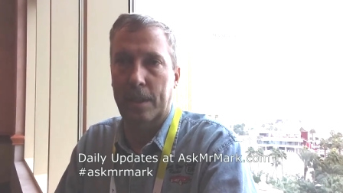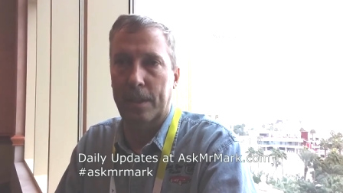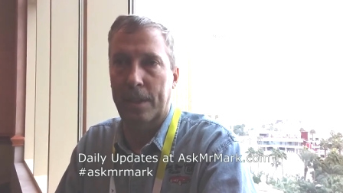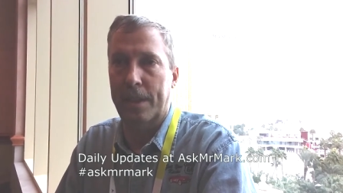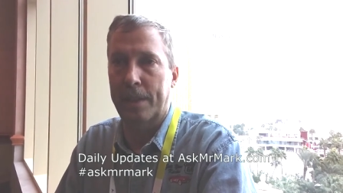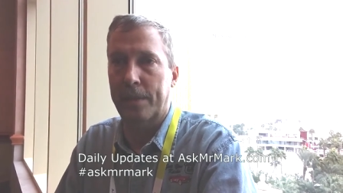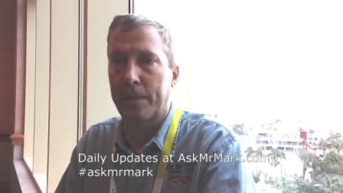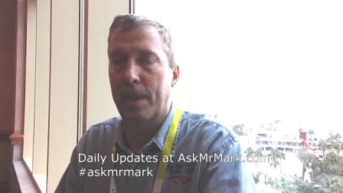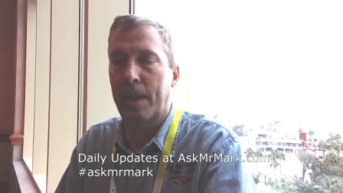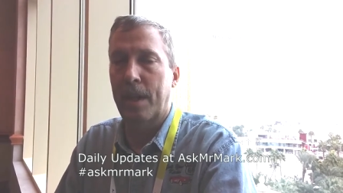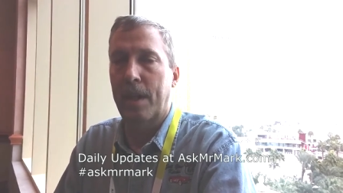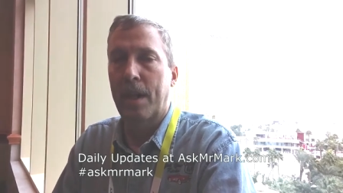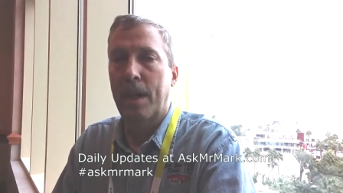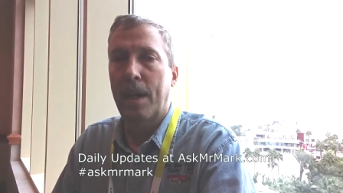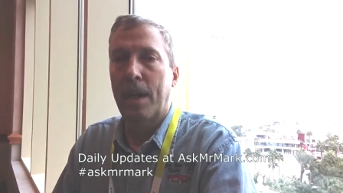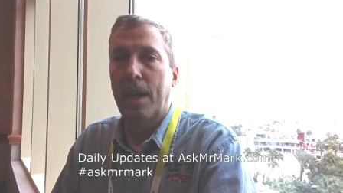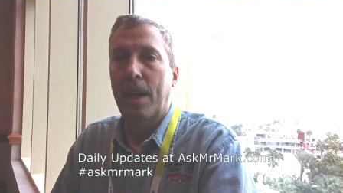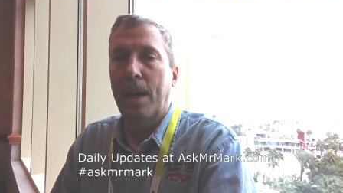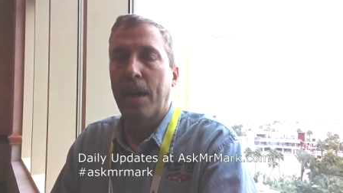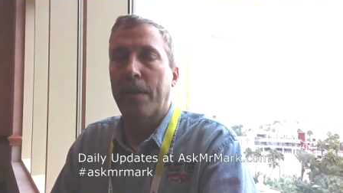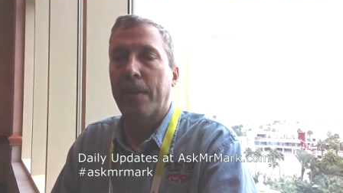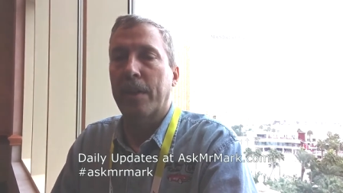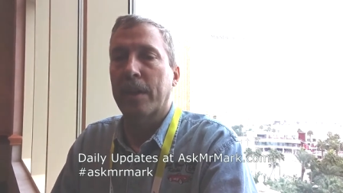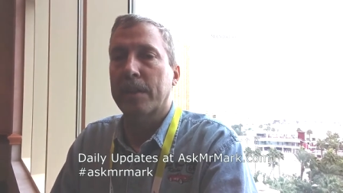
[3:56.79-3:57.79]
All right,
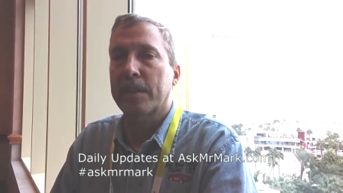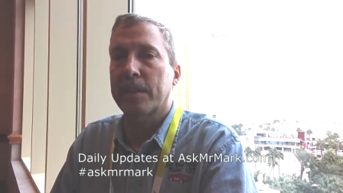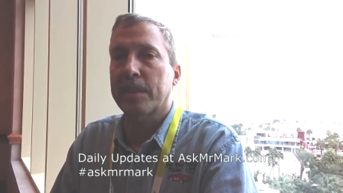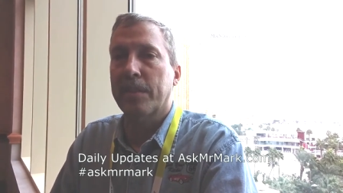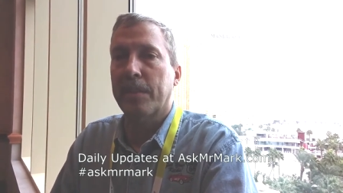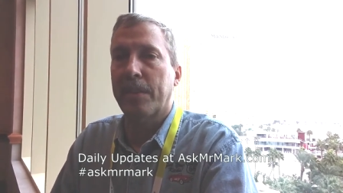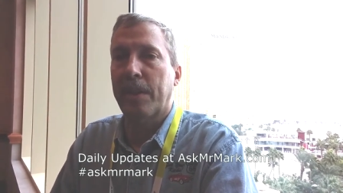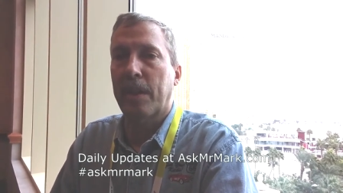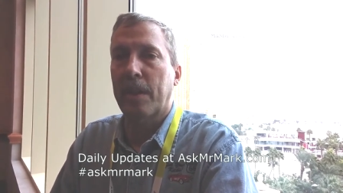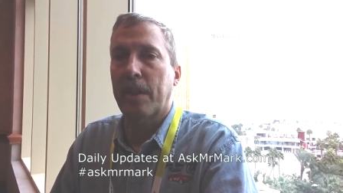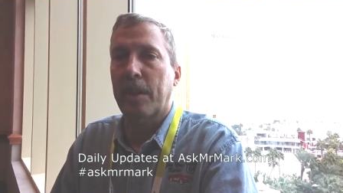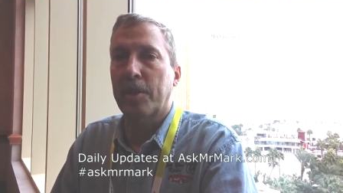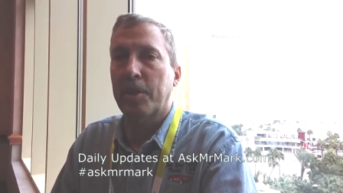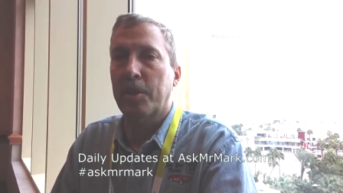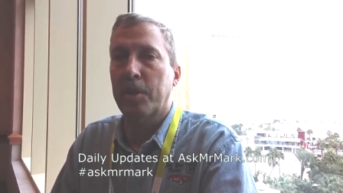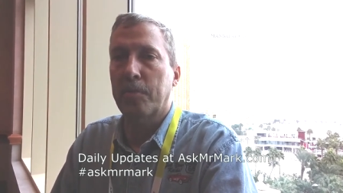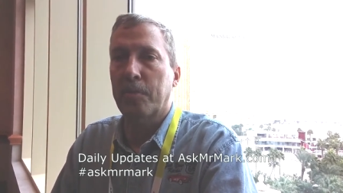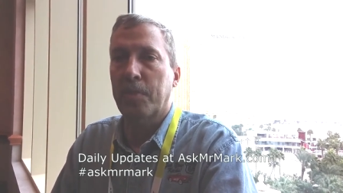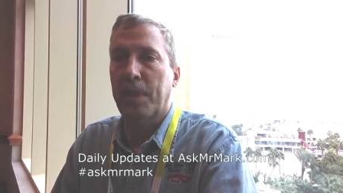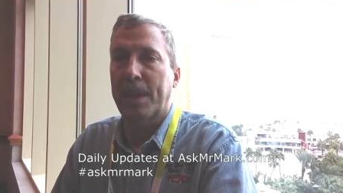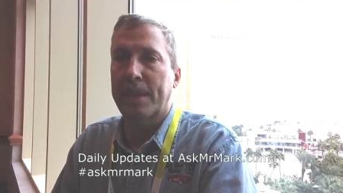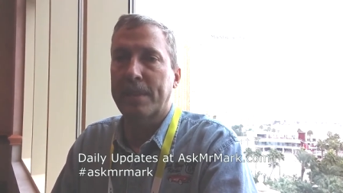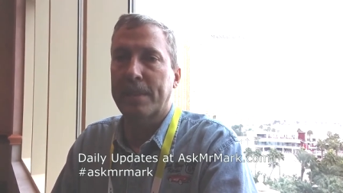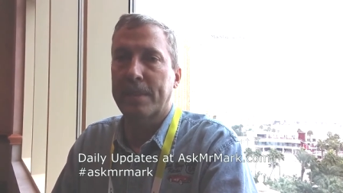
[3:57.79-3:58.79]
there's there are
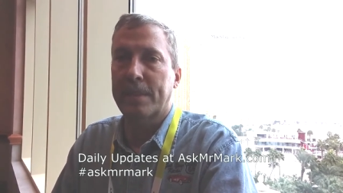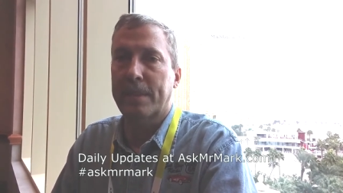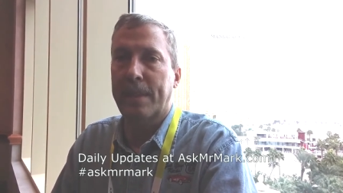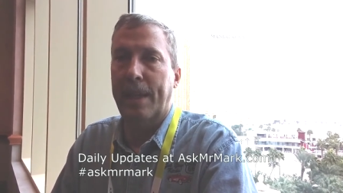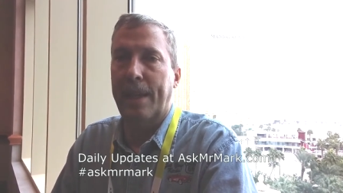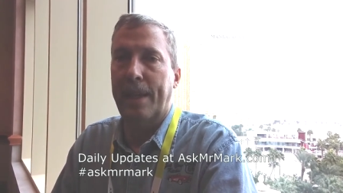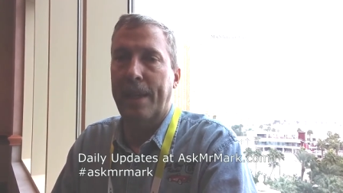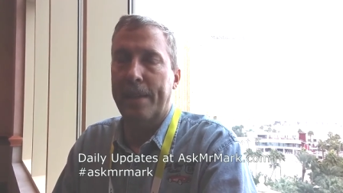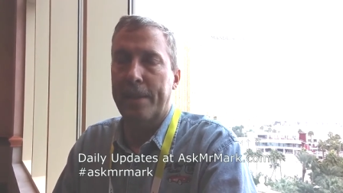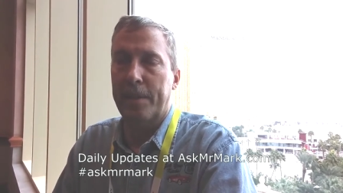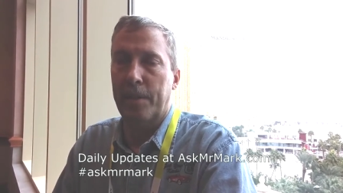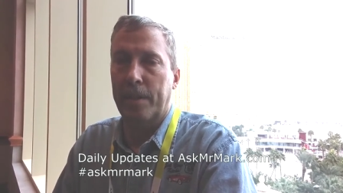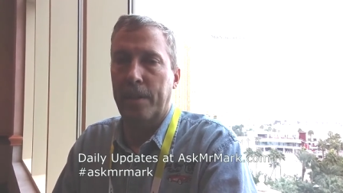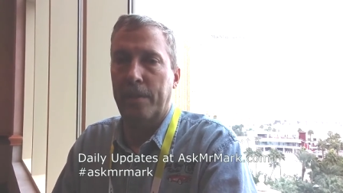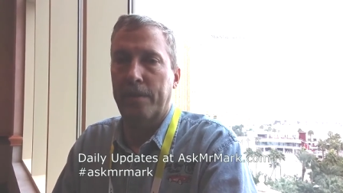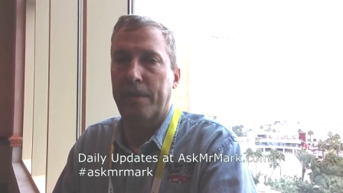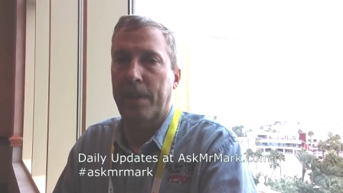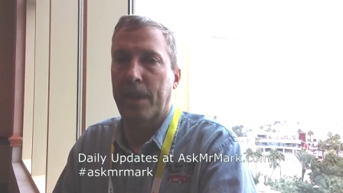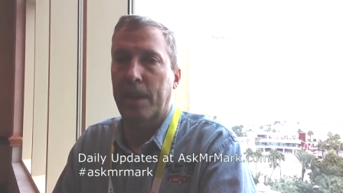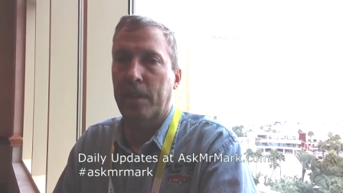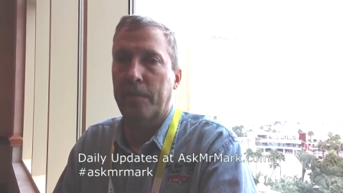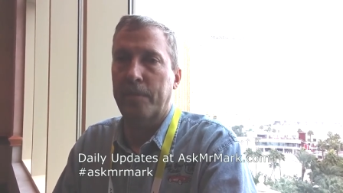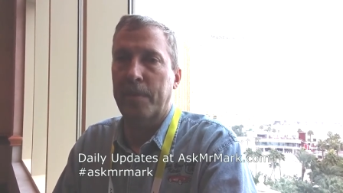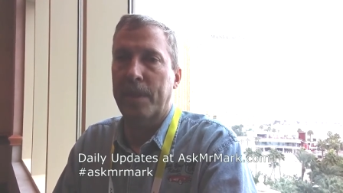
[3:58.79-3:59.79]
two places that you can
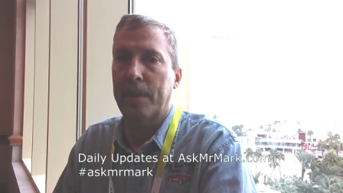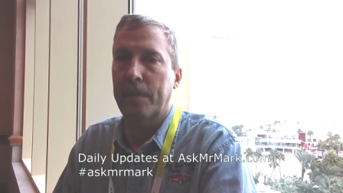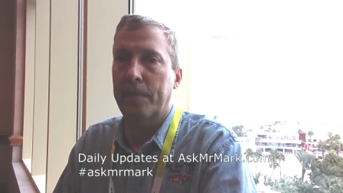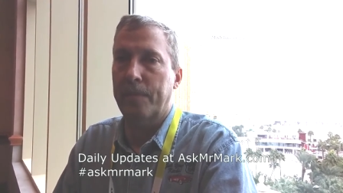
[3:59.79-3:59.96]
follow